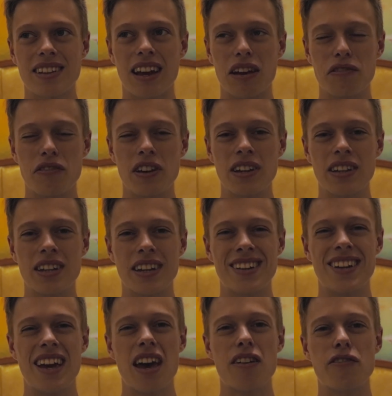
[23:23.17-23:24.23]
I think
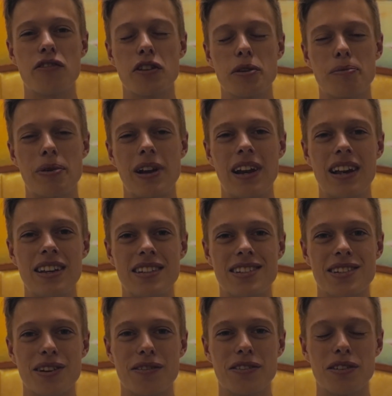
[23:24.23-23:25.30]
in every
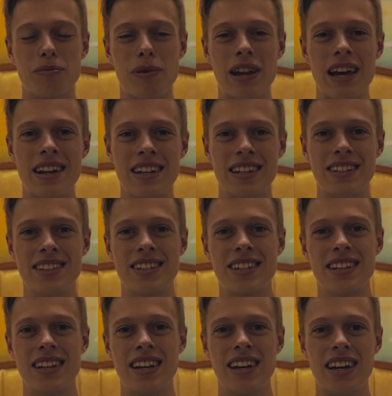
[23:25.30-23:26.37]
place of the planet
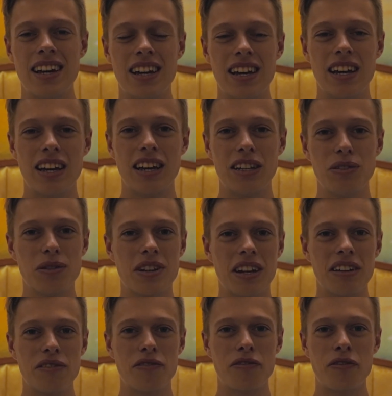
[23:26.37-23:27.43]
you
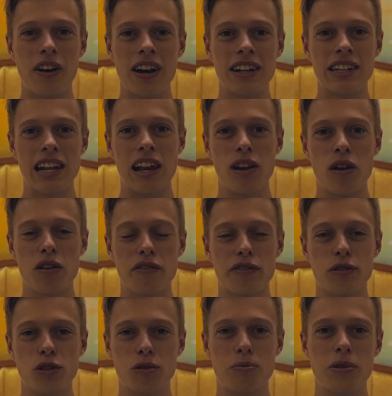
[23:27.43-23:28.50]
can find a lot of
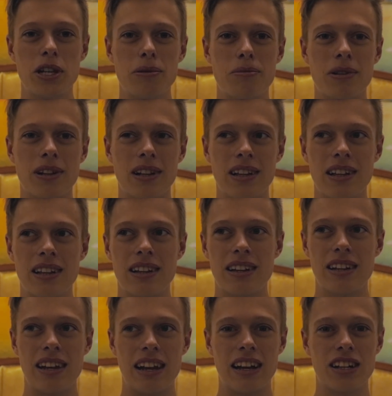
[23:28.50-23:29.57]
good people,
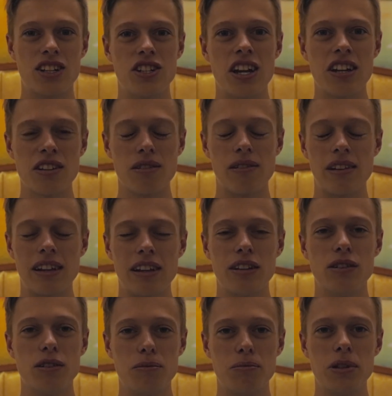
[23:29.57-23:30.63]
like genuinely
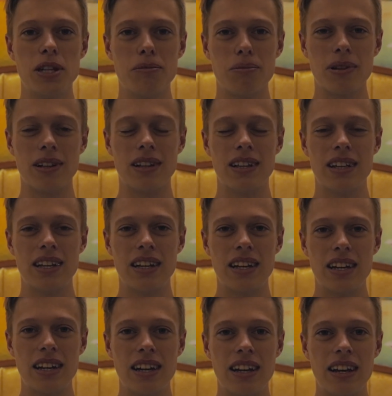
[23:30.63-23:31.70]
good people.
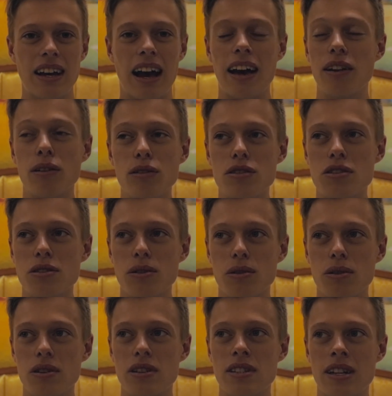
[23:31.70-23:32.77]
And
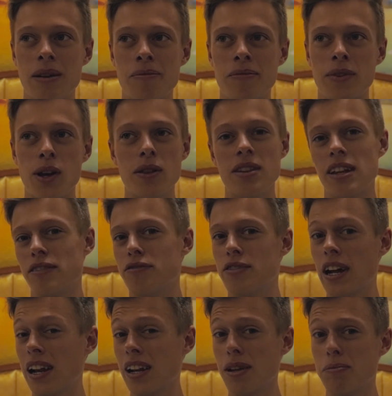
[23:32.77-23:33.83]
also some not that
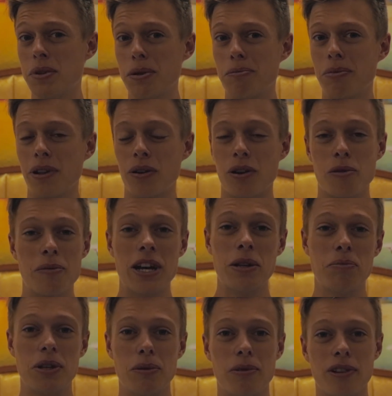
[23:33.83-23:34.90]
friendly people or
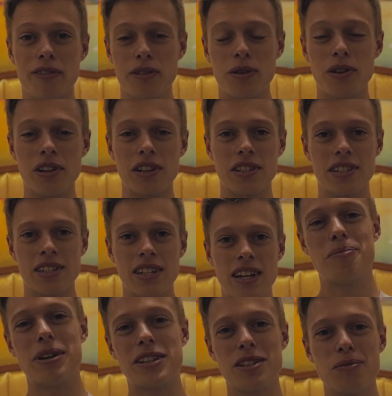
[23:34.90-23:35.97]
bad people, of course.
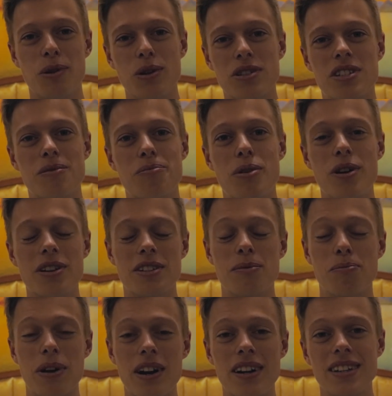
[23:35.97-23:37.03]
But the most
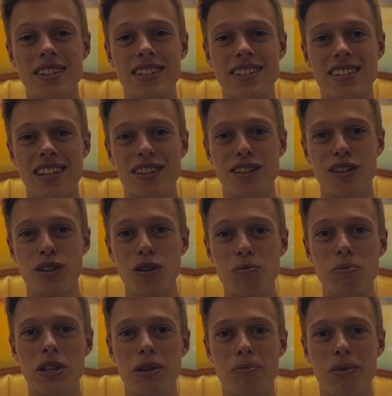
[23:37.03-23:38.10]
important part is that the good
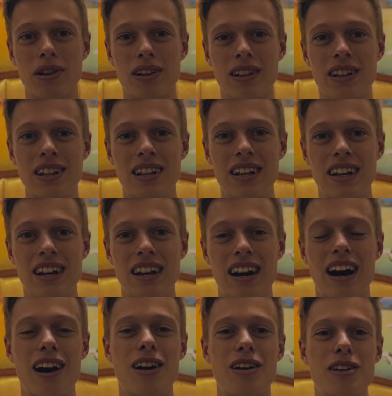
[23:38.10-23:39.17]
people
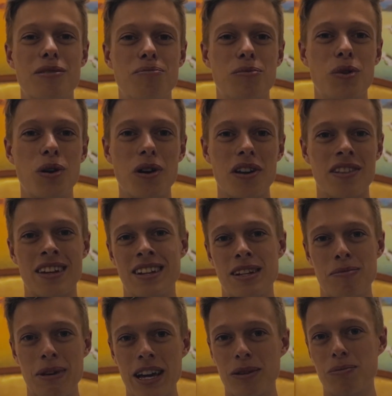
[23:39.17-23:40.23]
are more than
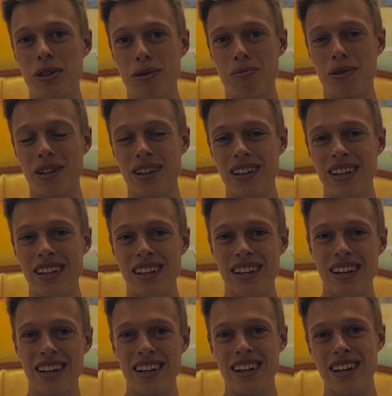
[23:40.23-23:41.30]
the bad people,
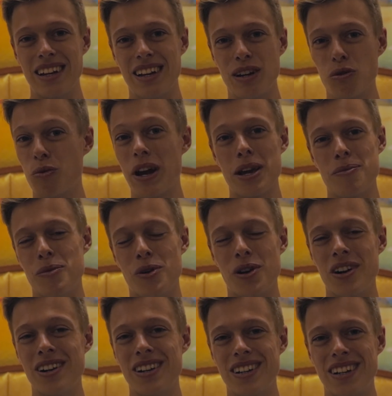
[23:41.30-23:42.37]
way
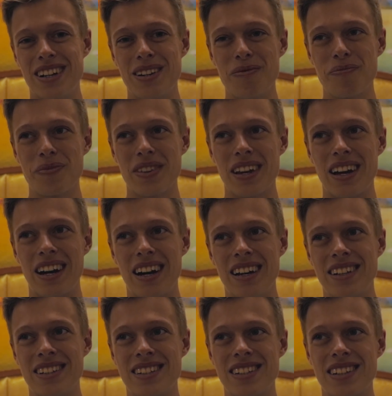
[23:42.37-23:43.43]
more.
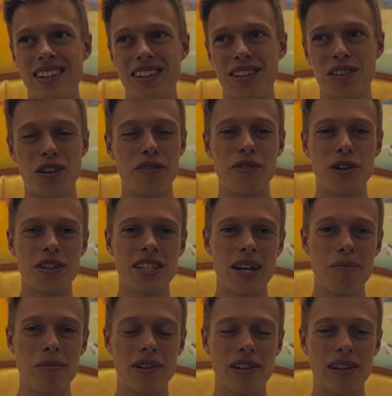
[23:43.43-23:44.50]
And you know, for
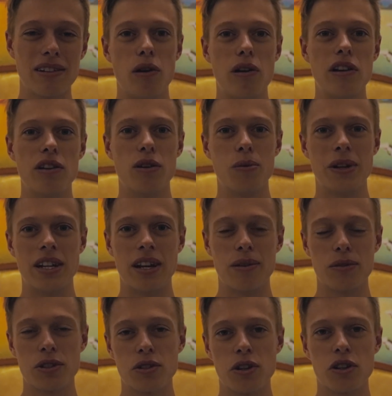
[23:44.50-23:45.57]
example, earlier when I
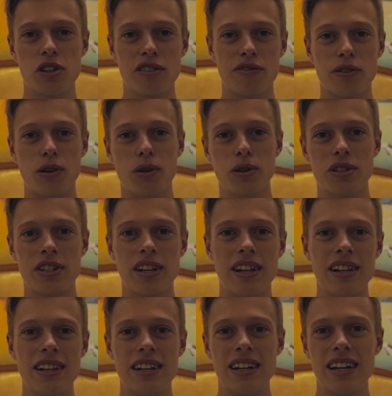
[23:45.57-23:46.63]
was searching for a
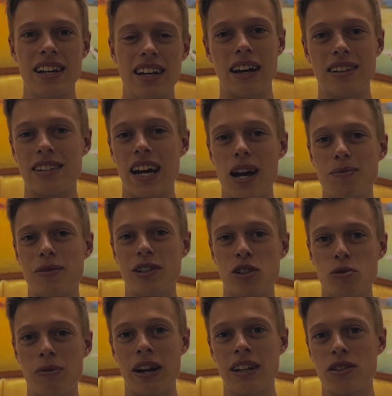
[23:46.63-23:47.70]
hotel, I typed
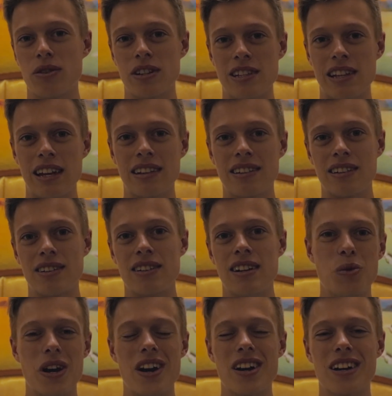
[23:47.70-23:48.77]
into my translator,
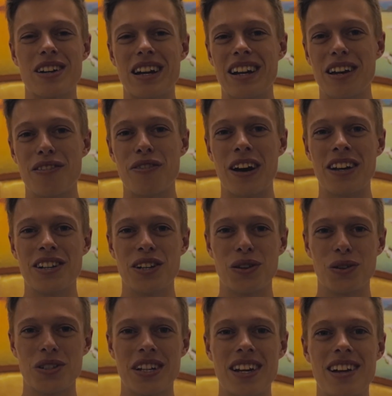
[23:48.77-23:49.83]
where can I find a
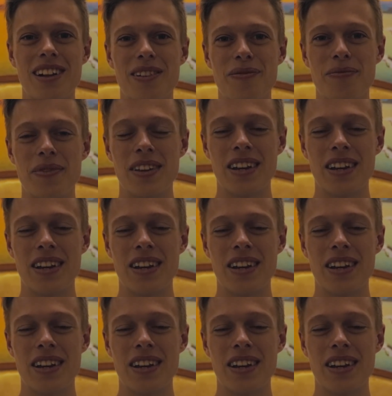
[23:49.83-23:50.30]
hotel?